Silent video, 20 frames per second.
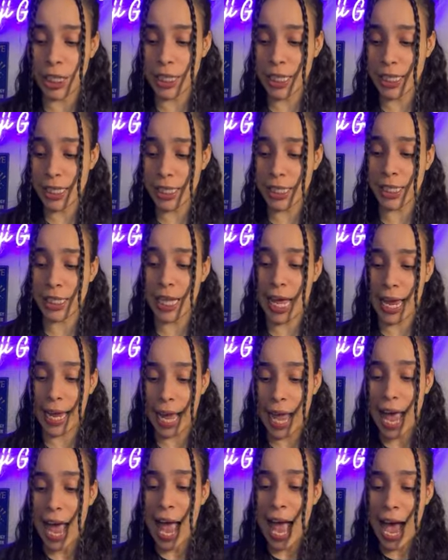This is like,
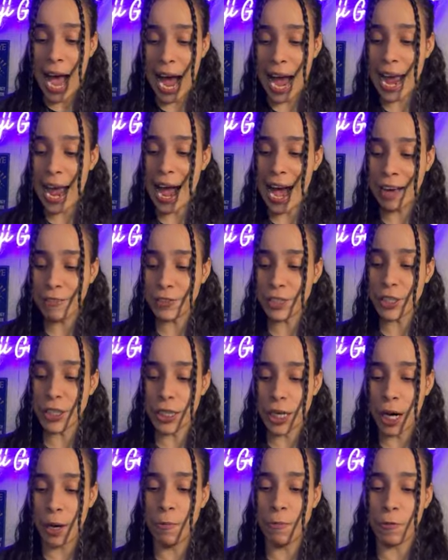I have to
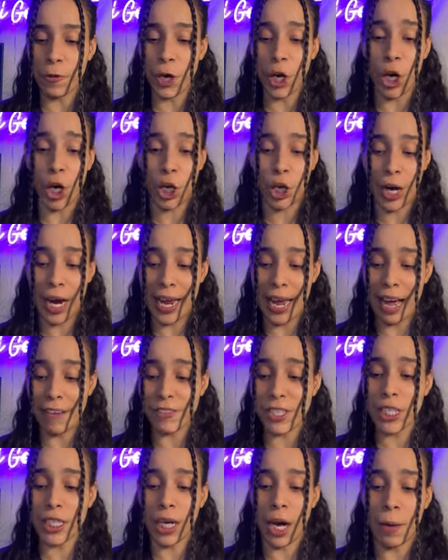come for her. I
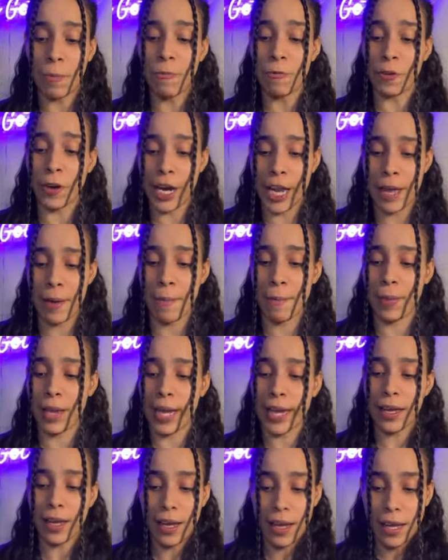have to come for him. Like,